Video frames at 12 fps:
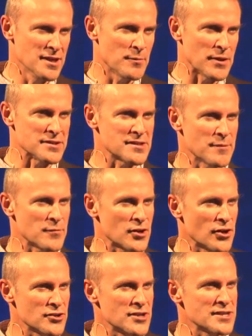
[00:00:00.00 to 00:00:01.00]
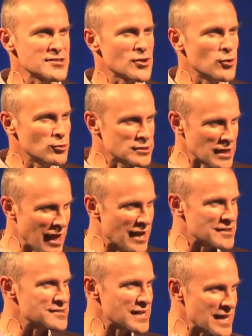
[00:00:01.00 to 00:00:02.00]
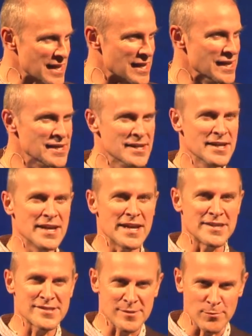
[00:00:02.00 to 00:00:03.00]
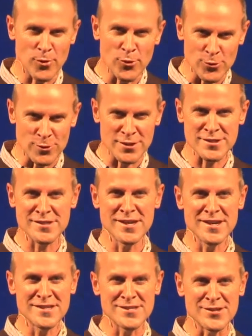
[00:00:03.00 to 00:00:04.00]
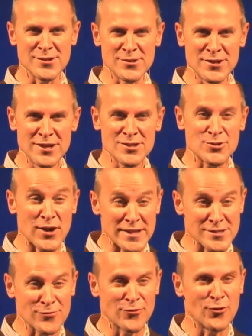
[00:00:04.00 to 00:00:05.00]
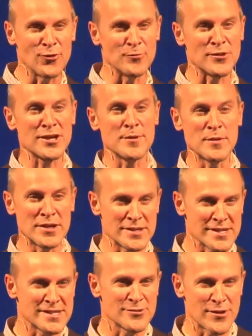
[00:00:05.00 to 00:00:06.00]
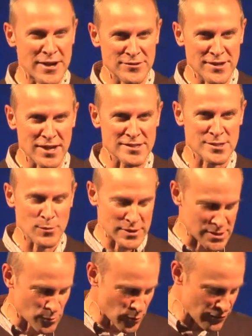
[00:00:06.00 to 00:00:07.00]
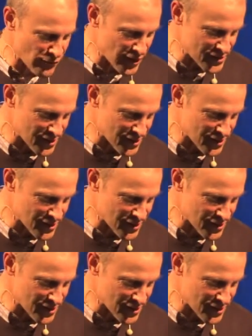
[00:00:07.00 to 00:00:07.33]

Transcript: But God has called us here in St. Paul's to transform the communities around us, the ones that we find